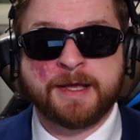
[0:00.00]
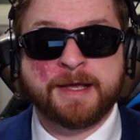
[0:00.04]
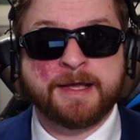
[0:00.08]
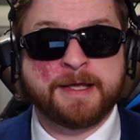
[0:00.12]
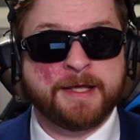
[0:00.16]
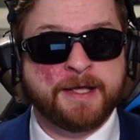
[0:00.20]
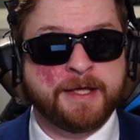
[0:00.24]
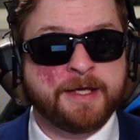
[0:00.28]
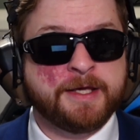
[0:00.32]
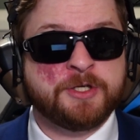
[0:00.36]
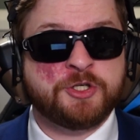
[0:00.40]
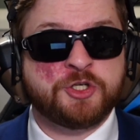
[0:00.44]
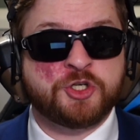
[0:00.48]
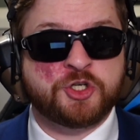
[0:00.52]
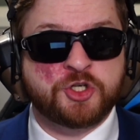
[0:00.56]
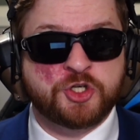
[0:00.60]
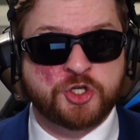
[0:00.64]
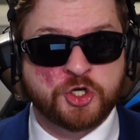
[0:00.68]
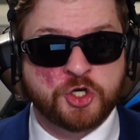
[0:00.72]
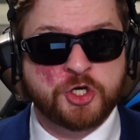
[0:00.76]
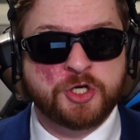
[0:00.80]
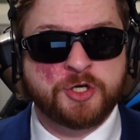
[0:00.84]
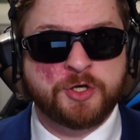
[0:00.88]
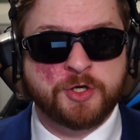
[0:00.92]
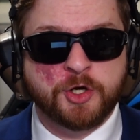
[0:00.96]
He
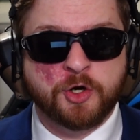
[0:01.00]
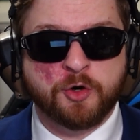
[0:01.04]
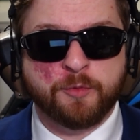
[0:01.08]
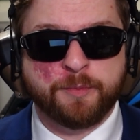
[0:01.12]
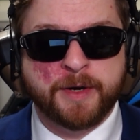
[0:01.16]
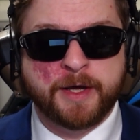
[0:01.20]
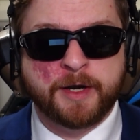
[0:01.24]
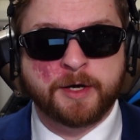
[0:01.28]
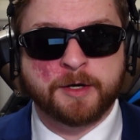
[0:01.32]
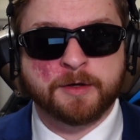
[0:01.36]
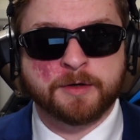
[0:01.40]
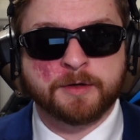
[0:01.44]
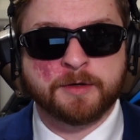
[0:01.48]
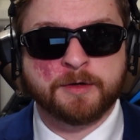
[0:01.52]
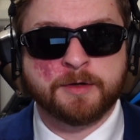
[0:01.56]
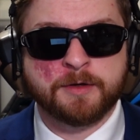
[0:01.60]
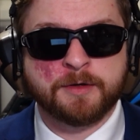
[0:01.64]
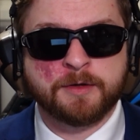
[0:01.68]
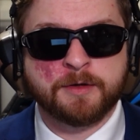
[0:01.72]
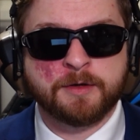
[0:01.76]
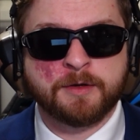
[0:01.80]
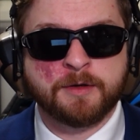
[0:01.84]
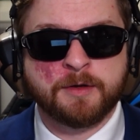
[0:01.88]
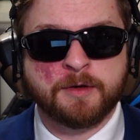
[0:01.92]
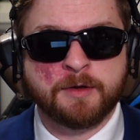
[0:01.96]
should know better.
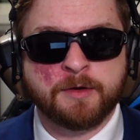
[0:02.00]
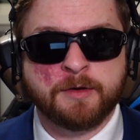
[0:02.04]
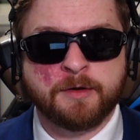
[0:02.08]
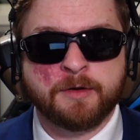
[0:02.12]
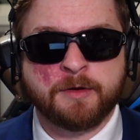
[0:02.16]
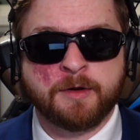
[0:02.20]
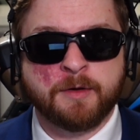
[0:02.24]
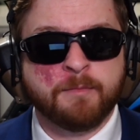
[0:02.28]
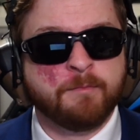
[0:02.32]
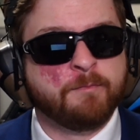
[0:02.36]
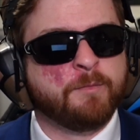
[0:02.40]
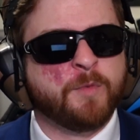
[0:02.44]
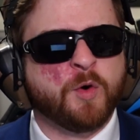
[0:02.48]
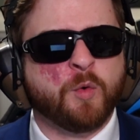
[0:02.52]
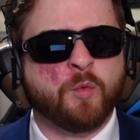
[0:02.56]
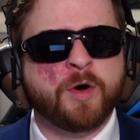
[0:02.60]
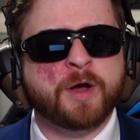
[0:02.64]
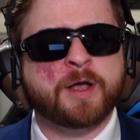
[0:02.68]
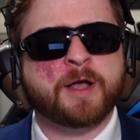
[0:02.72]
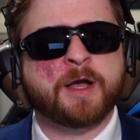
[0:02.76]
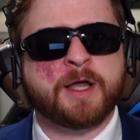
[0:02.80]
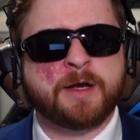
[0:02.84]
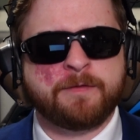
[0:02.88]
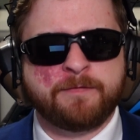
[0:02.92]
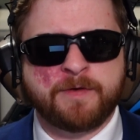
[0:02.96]
But
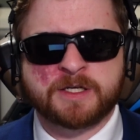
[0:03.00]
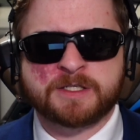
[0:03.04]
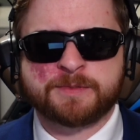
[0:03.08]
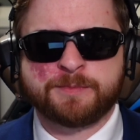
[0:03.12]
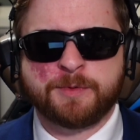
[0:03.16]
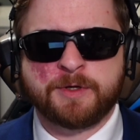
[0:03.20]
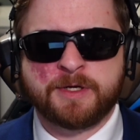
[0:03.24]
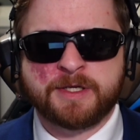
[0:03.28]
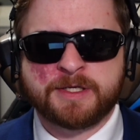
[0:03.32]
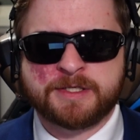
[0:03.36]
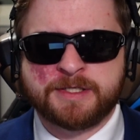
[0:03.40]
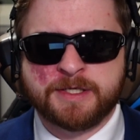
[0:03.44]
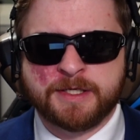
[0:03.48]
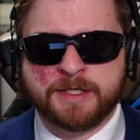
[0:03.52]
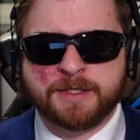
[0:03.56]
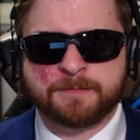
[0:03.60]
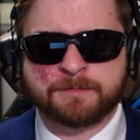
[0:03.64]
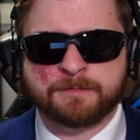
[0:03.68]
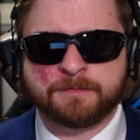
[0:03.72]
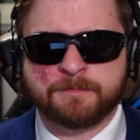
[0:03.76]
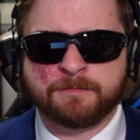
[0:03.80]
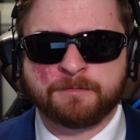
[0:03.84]
what kind of expert is he?